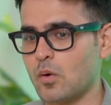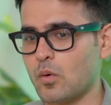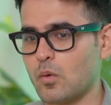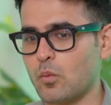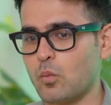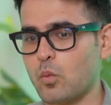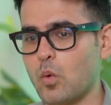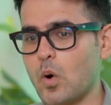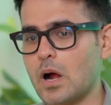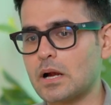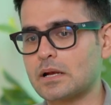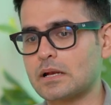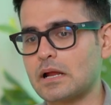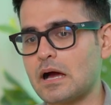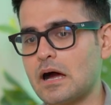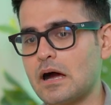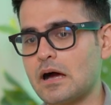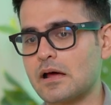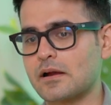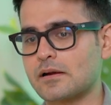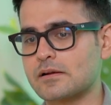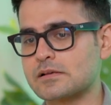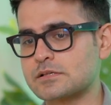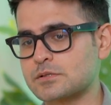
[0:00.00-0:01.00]
What
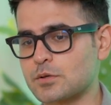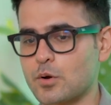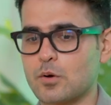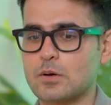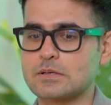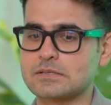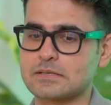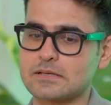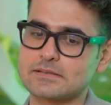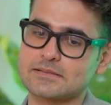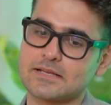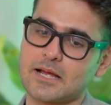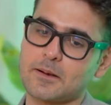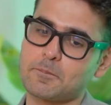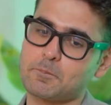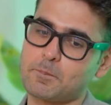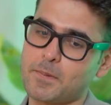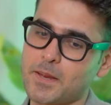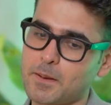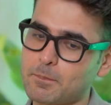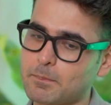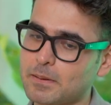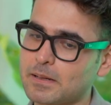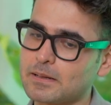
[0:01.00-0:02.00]
are resources
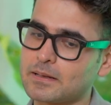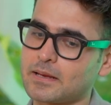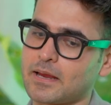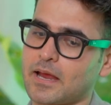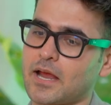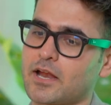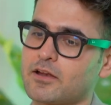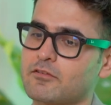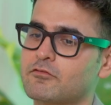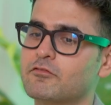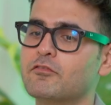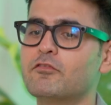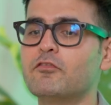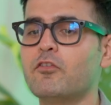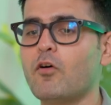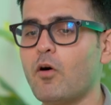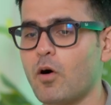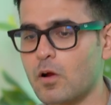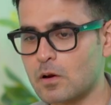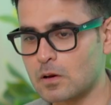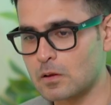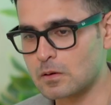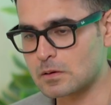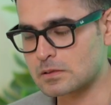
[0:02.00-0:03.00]
that people can
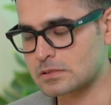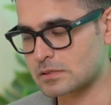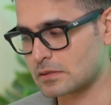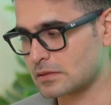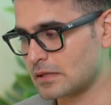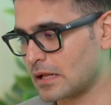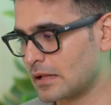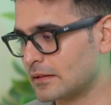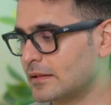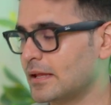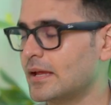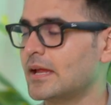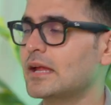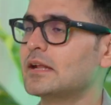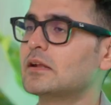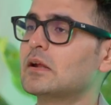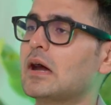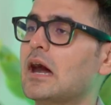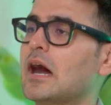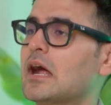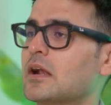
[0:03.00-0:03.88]
follow so that they